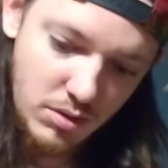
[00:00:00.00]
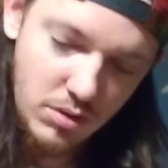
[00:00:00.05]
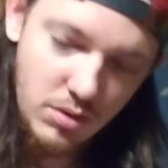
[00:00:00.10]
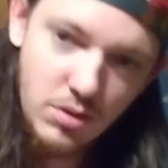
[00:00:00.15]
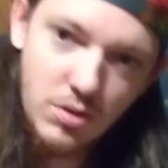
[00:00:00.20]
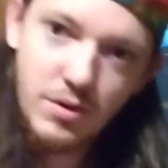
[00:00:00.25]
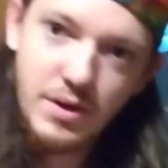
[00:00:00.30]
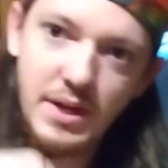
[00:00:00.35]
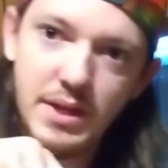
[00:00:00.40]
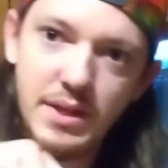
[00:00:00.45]

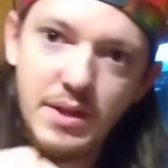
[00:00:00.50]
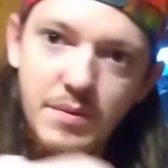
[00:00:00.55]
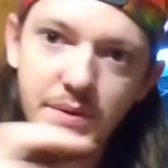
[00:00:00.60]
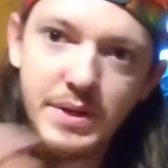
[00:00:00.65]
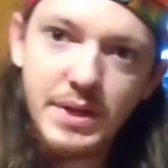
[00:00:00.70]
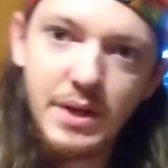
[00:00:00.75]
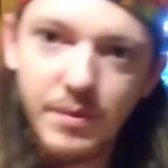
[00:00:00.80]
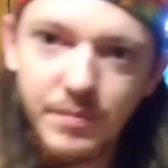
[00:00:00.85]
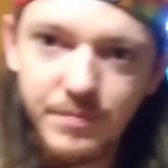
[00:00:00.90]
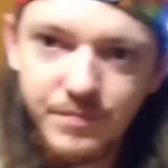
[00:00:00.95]
Okay, there we
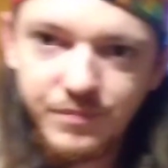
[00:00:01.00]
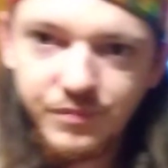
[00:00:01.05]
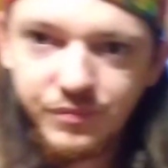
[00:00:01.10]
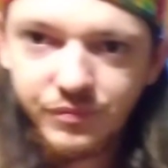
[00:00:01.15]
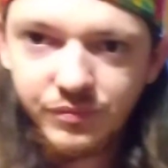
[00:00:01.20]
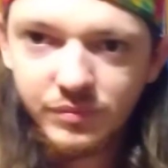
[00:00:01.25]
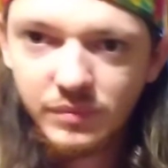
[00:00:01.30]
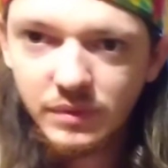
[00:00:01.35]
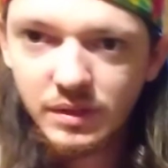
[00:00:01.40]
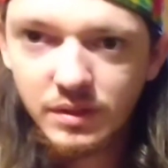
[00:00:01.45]
go.
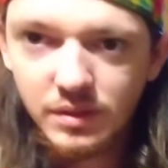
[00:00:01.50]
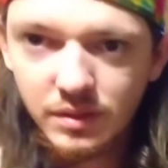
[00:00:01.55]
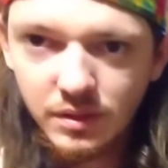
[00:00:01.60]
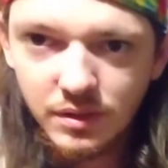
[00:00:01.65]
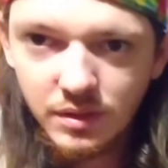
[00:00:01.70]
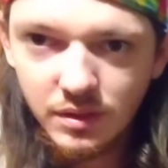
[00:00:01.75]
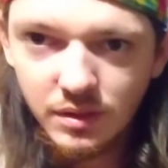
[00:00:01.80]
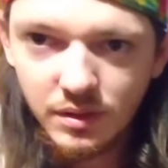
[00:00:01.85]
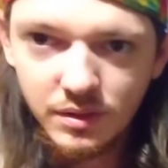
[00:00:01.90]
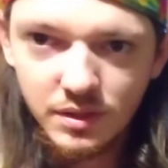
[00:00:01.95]

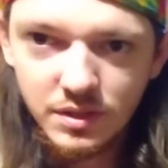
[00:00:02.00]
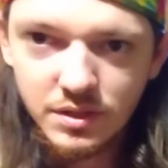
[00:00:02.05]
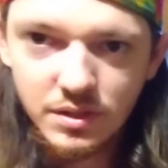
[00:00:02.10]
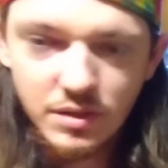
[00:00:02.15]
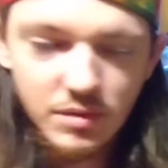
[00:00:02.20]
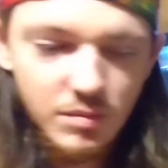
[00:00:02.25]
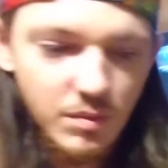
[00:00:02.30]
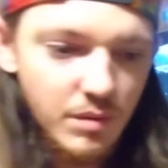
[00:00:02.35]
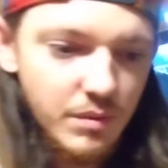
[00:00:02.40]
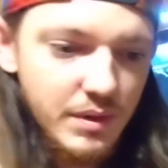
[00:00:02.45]
This
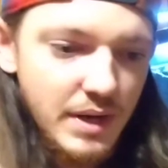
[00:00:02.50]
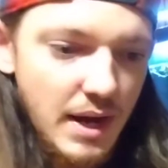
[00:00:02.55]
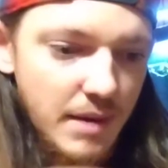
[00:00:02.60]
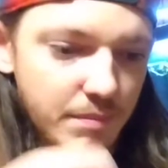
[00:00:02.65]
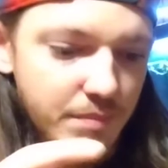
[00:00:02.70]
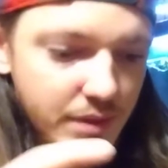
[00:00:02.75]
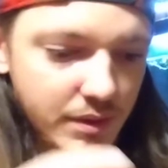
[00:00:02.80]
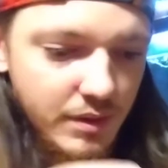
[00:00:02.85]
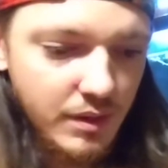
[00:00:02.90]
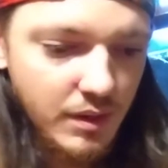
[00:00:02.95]
is what would
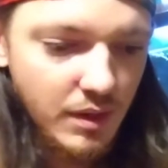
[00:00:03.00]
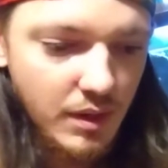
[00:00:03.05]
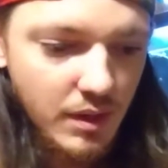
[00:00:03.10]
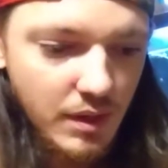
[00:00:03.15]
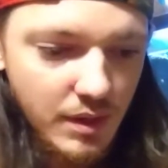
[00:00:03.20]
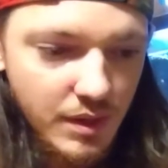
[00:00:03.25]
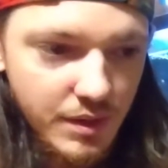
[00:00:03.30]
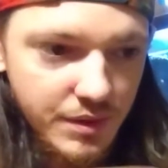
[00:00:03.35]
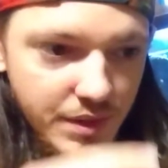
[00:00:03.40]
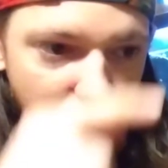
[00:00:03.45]
happen.
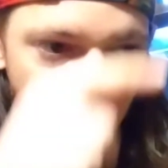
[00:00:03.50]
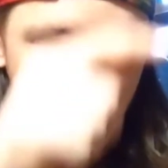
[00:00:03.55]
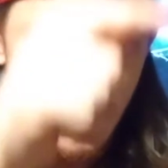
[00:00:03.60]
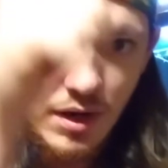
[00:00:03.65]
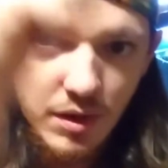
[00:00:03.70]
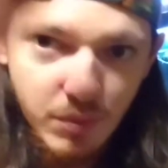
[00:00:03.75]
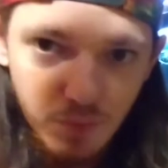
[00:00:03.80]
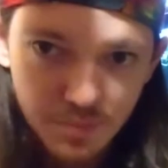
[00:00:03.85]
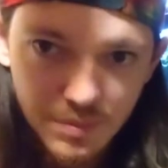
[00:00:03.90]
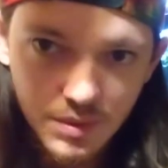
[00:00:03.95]
The
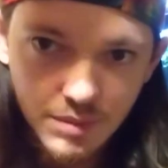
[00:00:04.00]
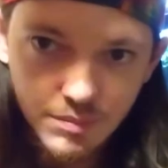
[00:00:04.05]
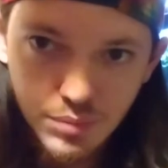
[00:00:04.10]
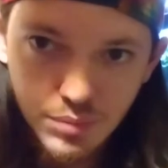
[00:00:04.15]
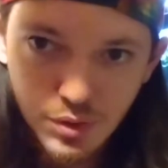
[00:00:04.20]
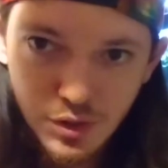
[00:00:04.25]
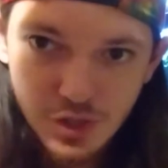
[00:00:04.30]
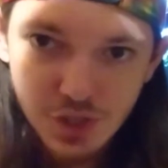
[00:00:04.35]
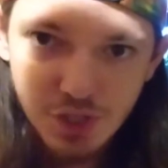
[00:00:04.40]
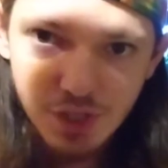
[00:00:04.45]
air would be
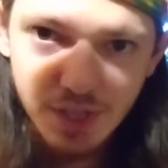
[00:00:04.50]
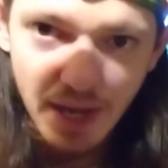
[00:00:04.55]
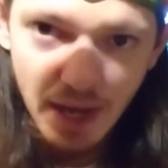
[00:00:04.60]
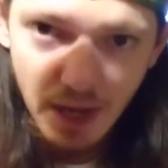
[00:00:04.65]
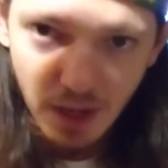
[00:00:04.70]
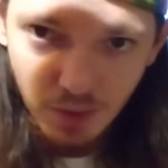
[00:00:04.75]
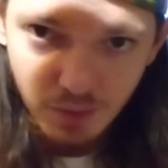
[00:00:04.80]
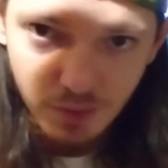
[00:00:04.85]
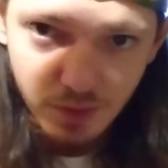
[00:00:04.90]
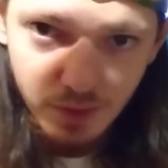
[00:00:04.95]
pushed
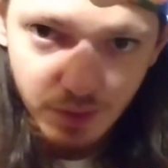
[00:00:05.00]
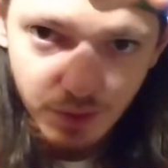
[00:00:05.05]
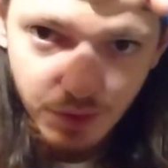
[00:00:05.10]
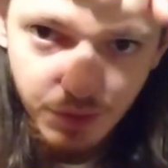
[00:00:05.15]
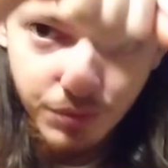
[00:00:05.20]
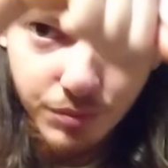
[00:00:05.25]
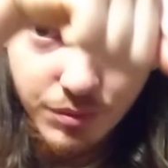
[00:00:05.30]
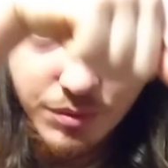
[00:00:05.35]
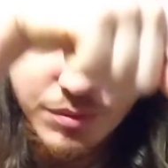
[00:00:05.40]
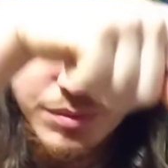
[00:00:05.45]
down
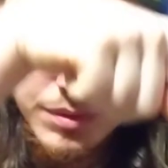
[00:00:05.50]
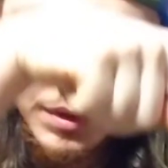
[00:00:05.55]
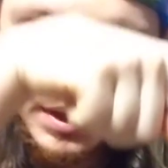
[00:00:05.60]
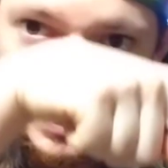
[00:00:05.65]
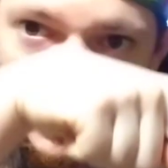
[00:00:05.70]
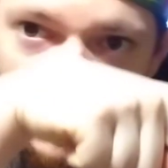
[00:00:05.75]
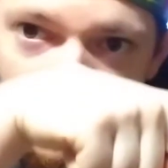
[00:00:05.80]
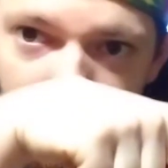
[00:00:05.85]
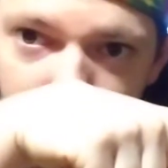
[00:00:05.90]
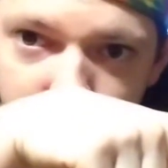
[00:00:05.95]
through the
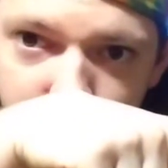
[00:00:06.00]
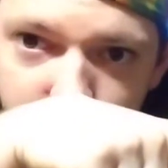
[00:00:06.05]
air